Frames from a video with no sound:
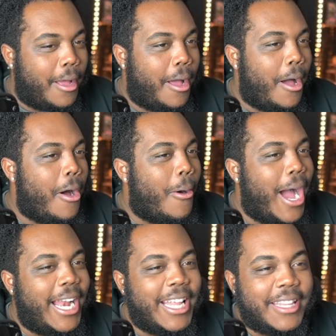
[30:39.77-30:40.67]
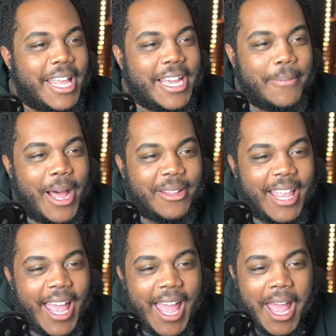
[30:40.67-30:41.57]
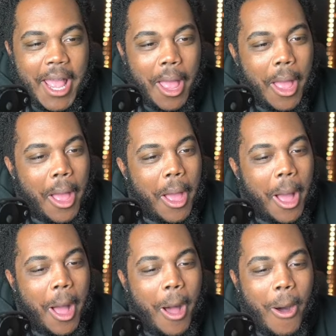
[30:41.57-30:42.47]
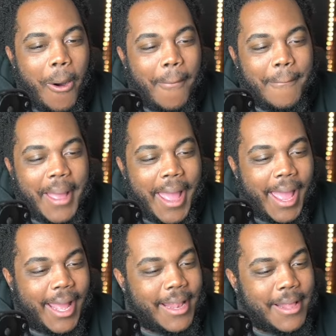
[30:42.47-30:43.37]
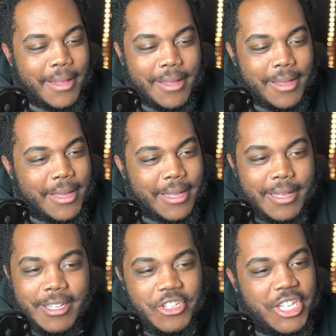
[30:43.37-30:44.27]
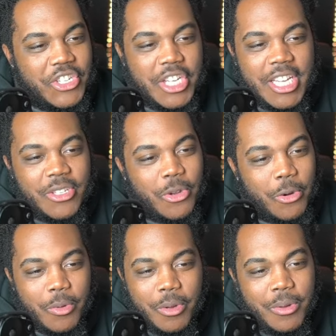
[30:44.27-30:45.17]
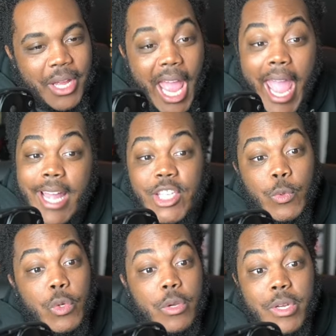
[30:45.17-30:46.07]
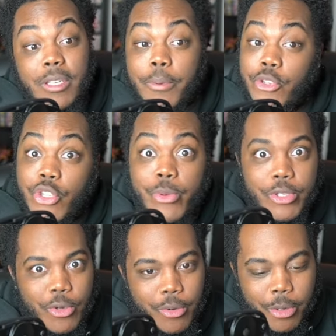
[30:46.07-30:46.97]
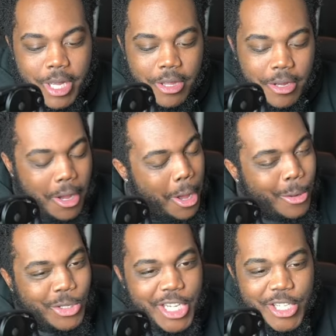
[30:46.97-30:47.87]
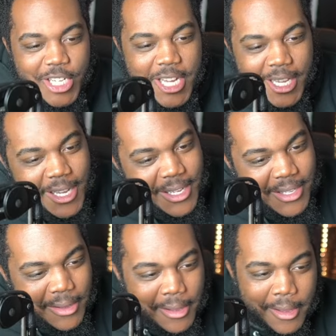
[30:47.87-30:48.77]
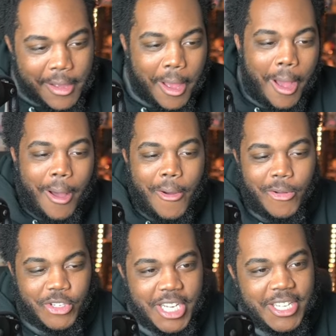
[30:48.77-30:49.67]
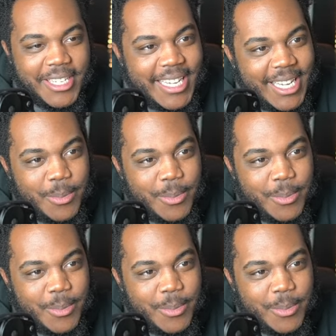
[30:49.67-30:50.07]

Oh, I didn't think about that. Oh man. GG's Toru. And Tsurugi wasn't pursuing Toru either? Oh, GG's. Oh, GG's.